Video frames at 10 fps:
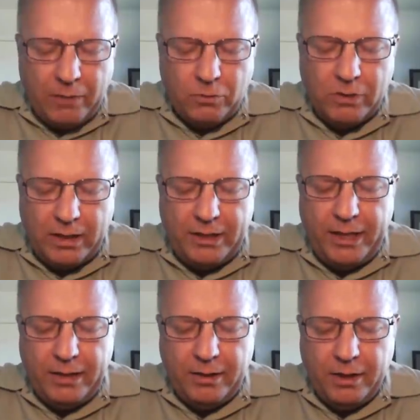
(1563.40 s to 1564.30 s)
and that will really
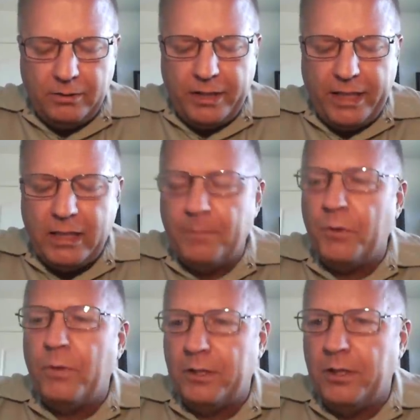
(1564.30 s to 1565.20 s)
take uh, take
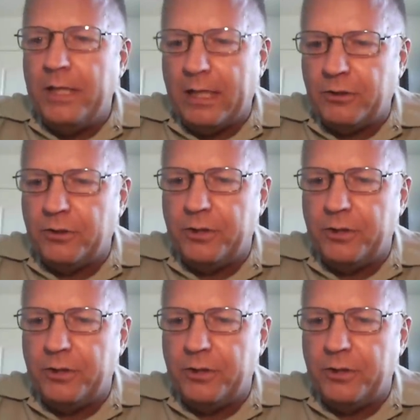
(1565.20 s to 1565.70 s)
up the rest of the